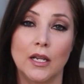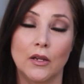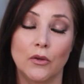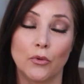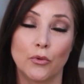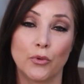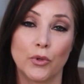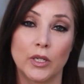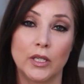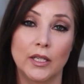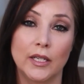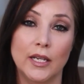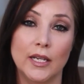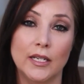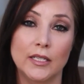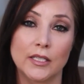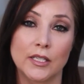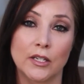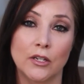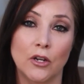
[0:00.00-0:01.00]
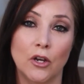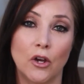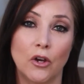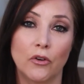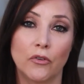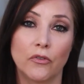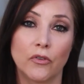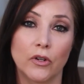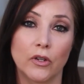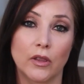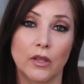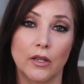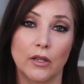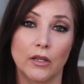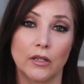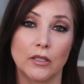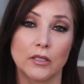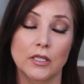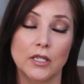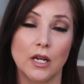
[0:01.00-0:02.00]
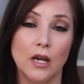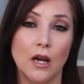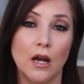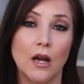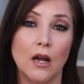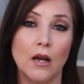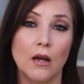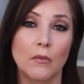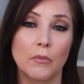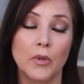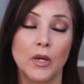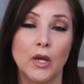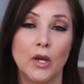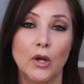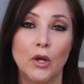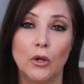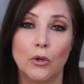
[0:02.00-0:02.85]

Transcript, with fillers: it really isn't over the top